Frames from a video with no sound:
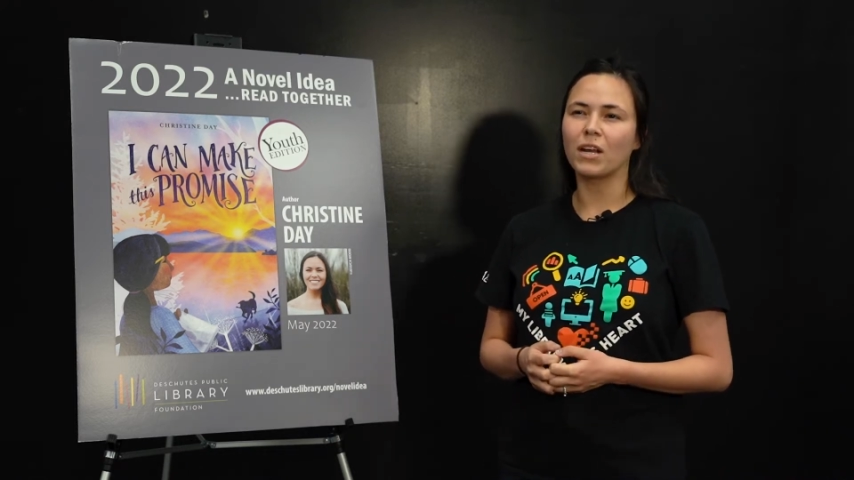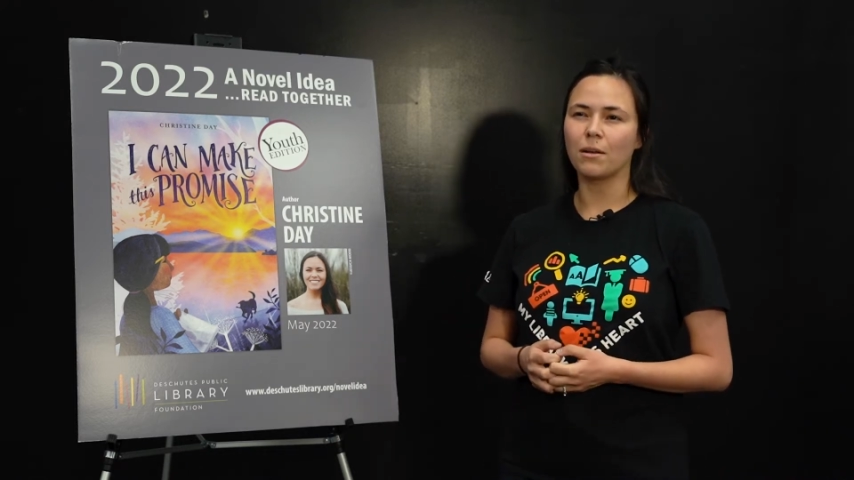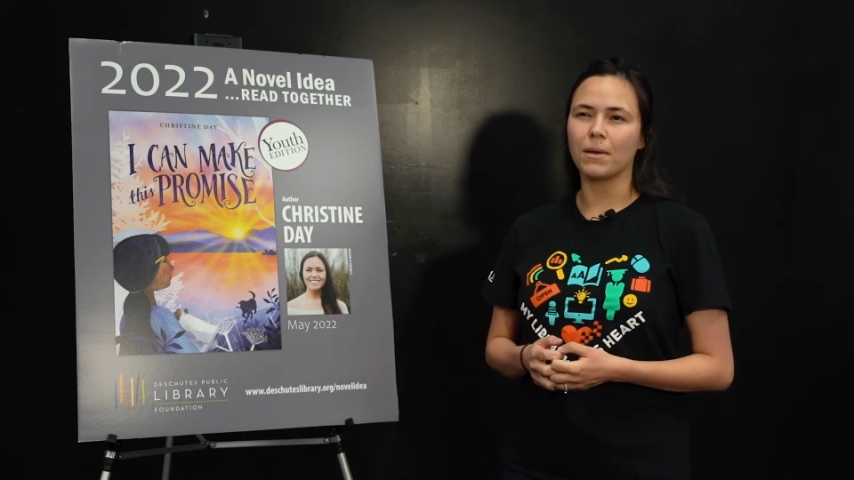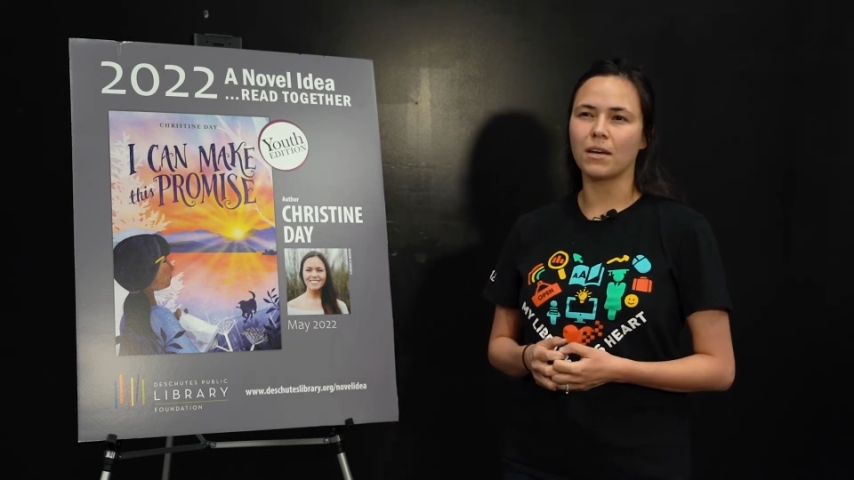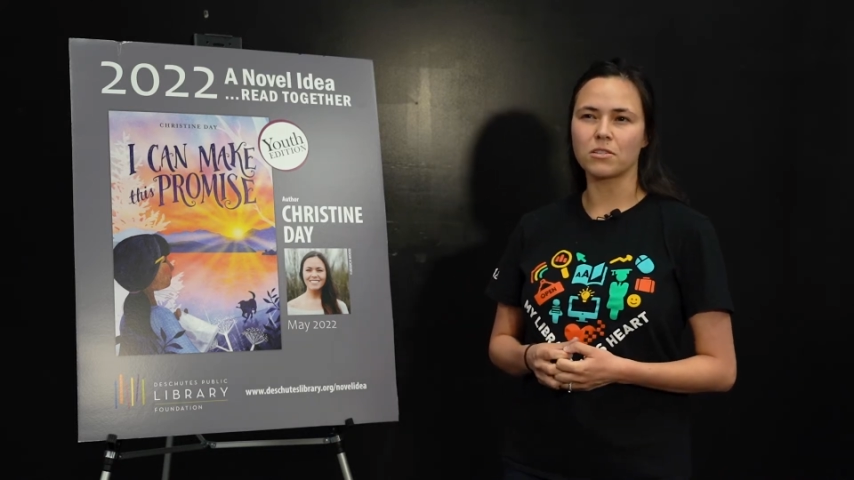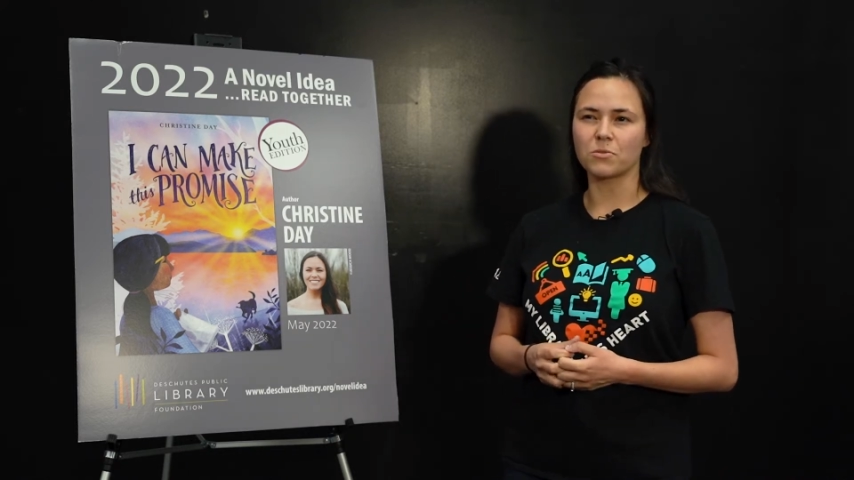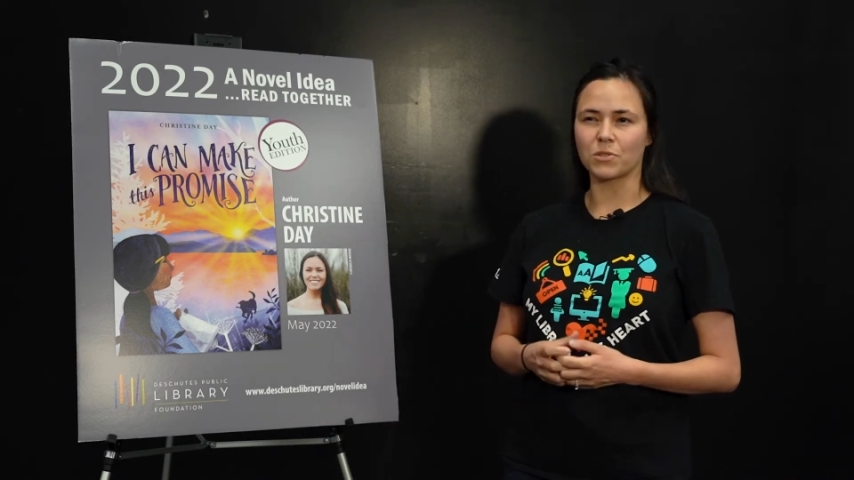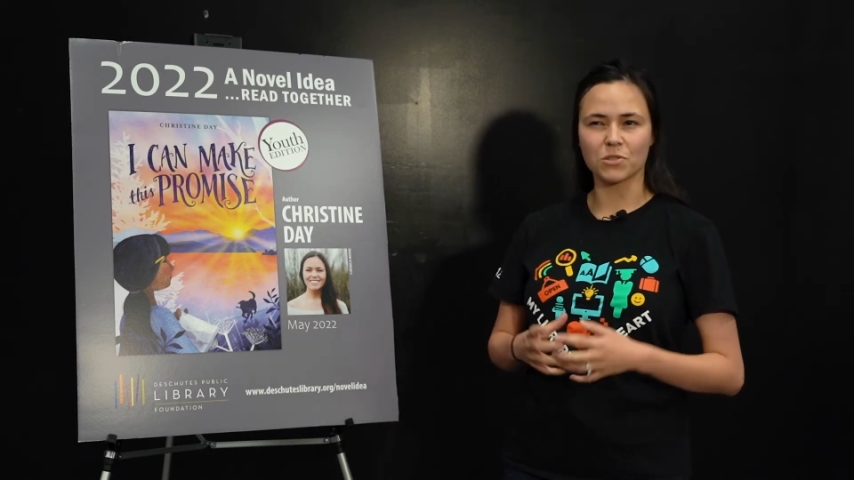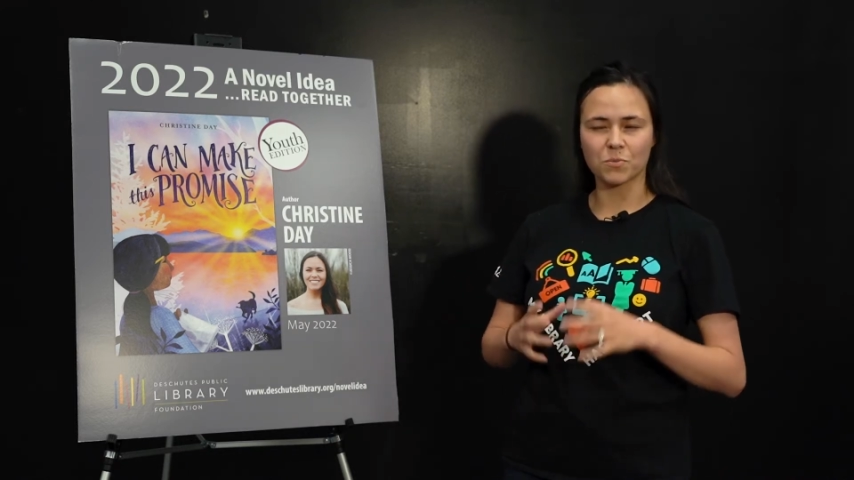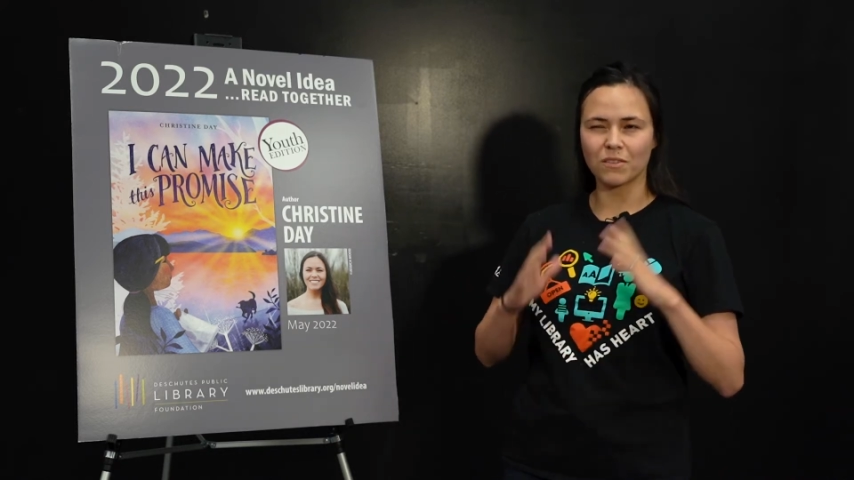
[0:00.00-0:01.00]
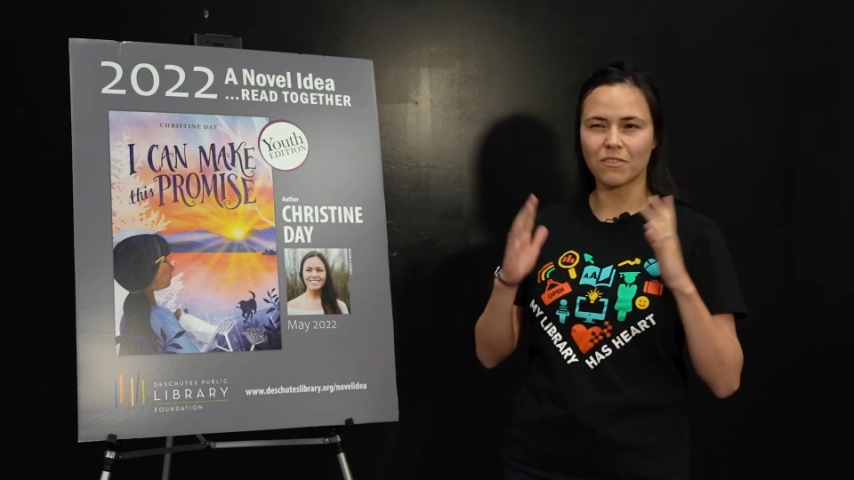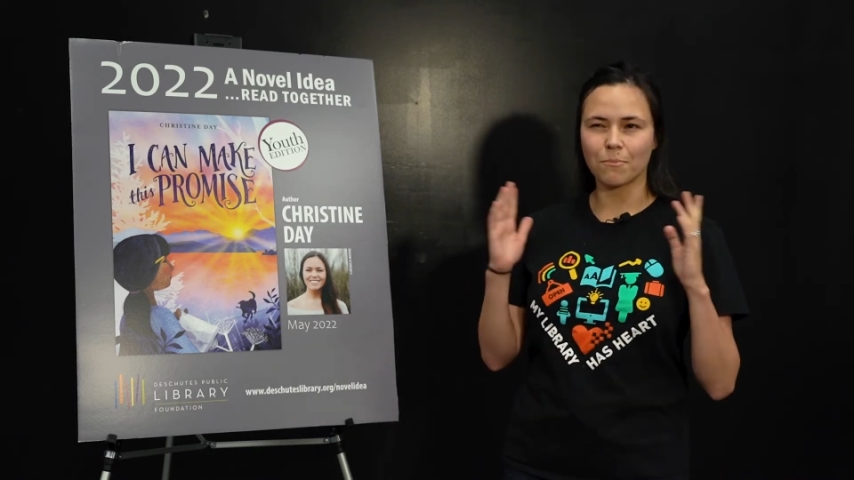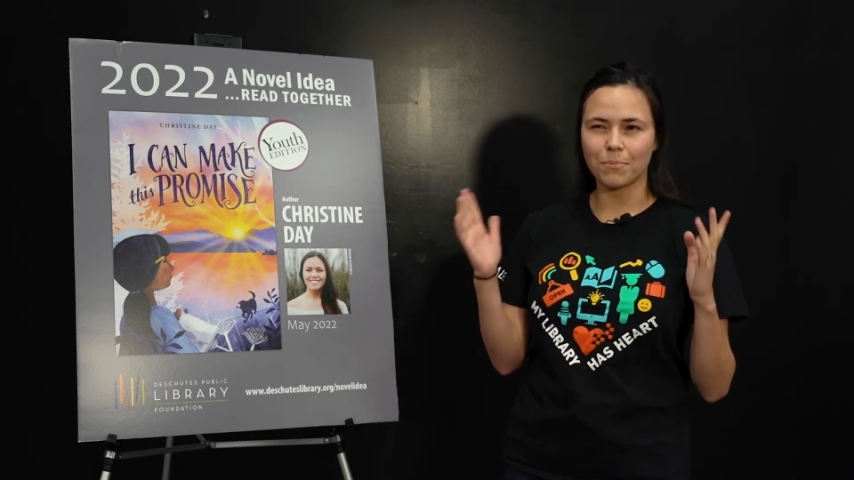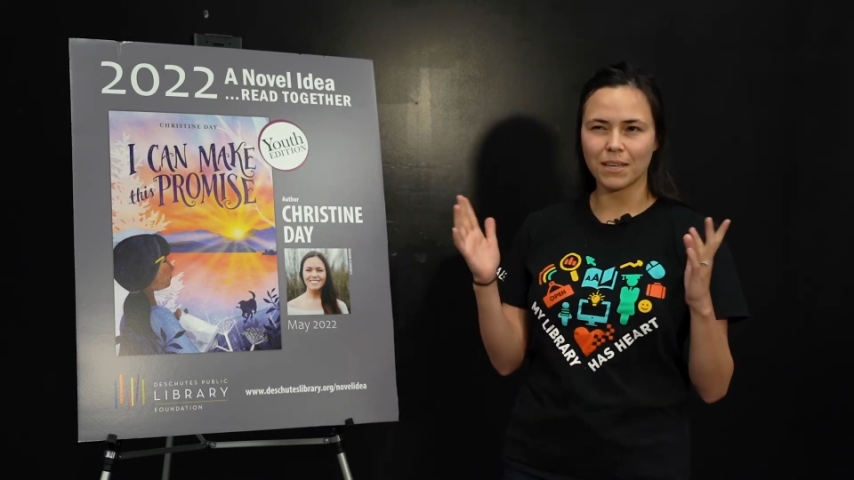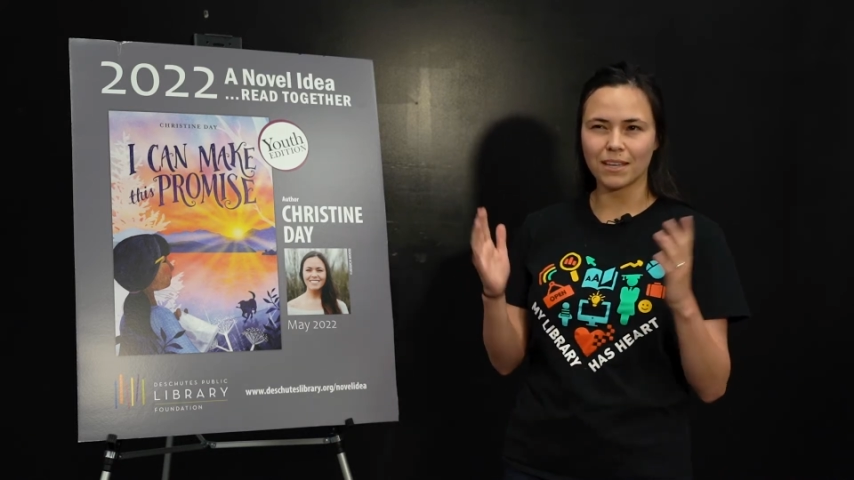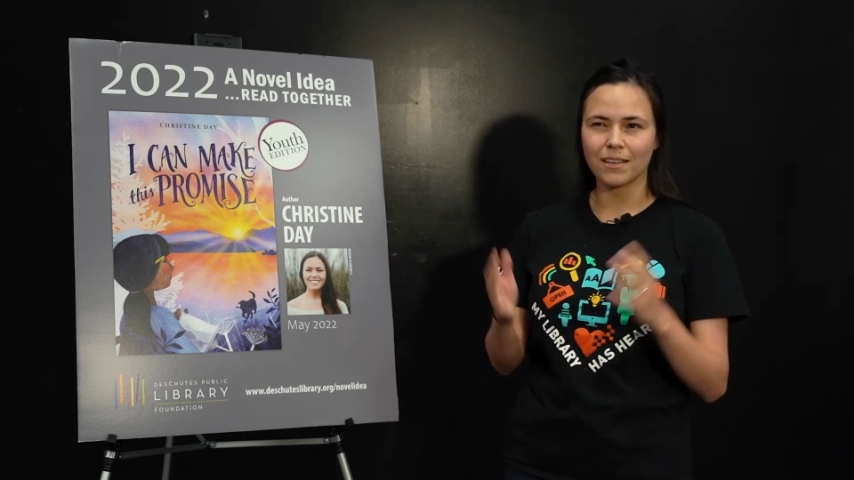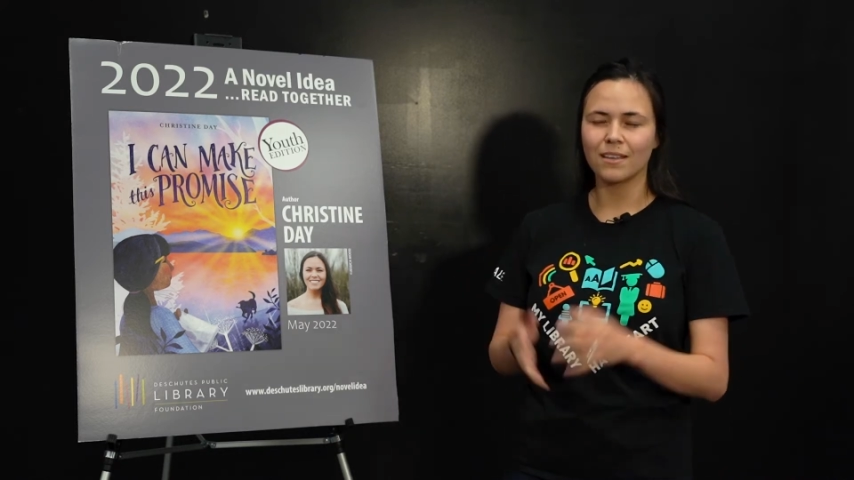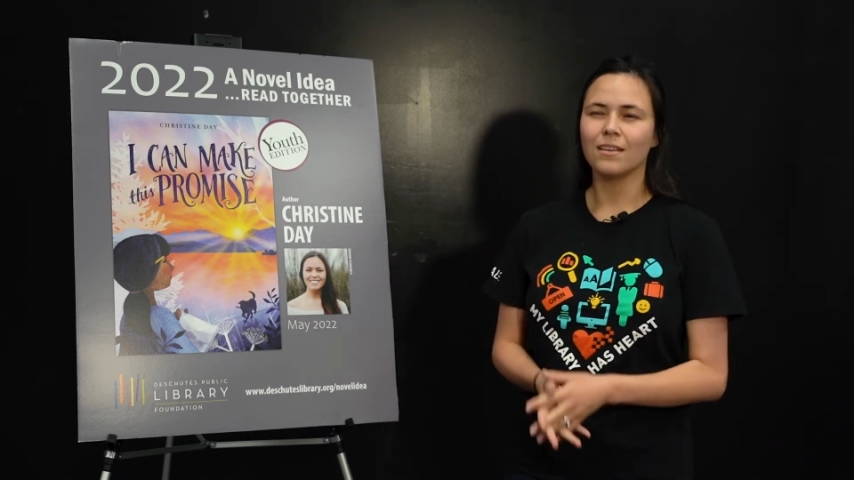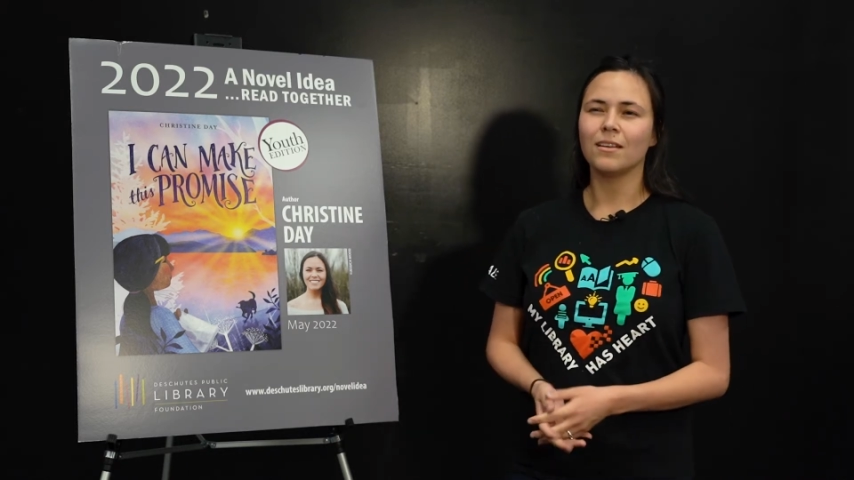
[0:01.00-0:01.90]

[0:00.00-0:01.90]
Random House, which is one of the big